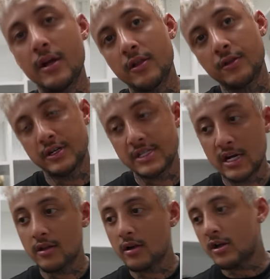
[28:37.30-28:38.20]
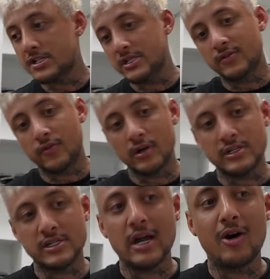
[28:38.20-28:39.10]
they're designing the closets for
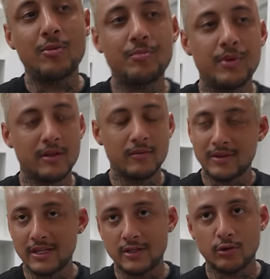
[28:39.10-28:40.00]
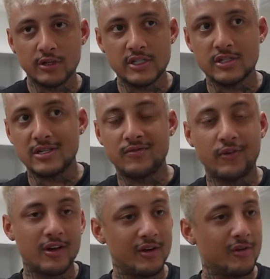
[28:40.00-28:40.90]
us now, but what they told us is if
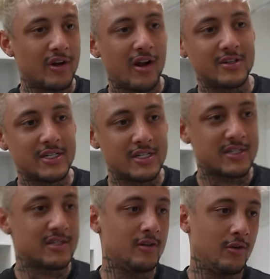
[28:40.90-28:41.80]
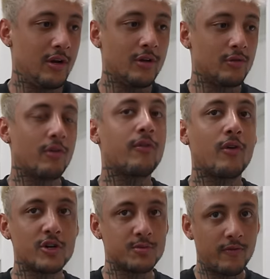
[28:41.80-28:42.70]
you're gonna do the closets, you need to do the
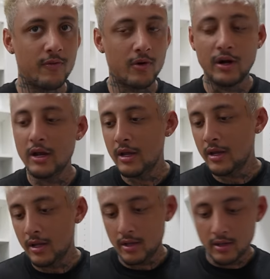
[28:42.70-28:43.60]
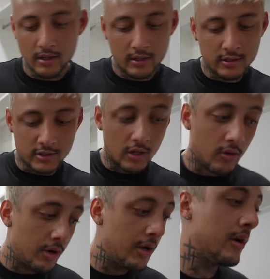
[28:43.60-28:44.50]
floors before. So
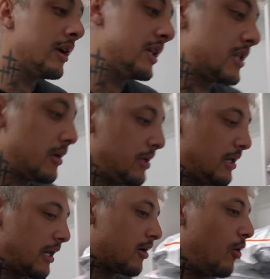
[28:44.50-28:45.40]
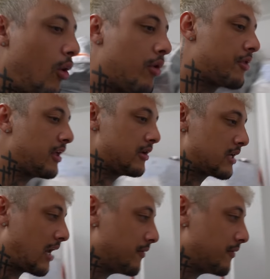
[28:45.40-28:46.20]
it's gonna be like a whole thing kind of